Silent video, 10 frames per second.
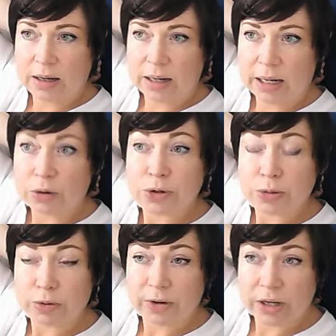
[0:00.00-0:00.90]
I also
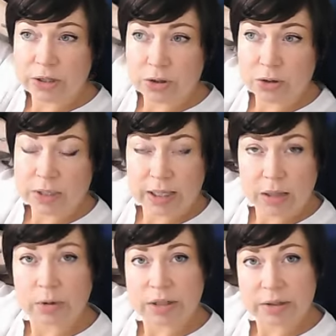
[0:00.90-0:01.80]
prefer to use
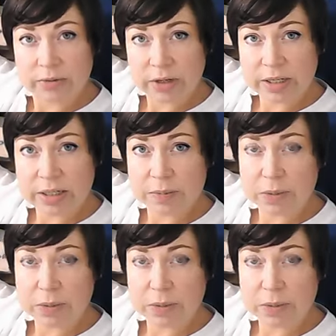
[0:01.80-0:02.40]
keywords and phrases,